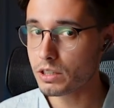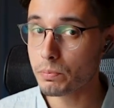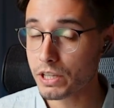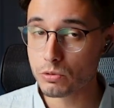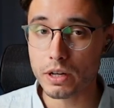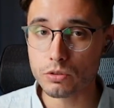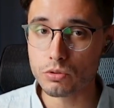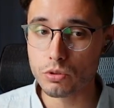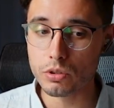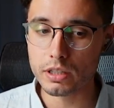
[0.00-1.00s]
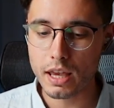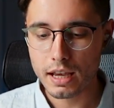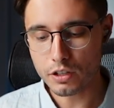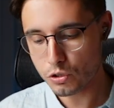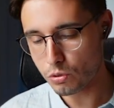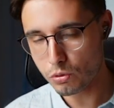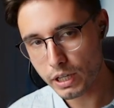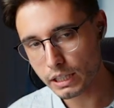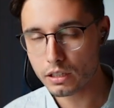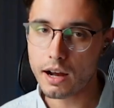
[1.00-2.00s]
the best way to do it is to look
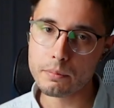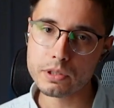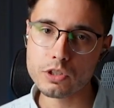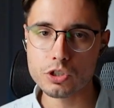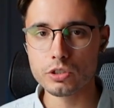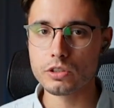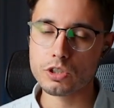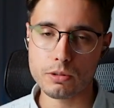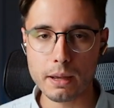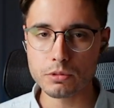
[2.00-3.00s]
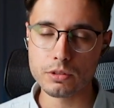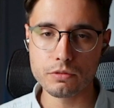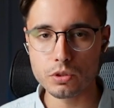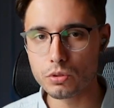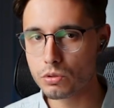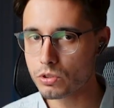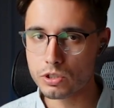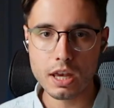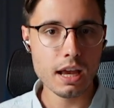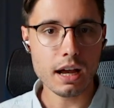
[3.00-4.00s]
at the competition, scrape the reviews,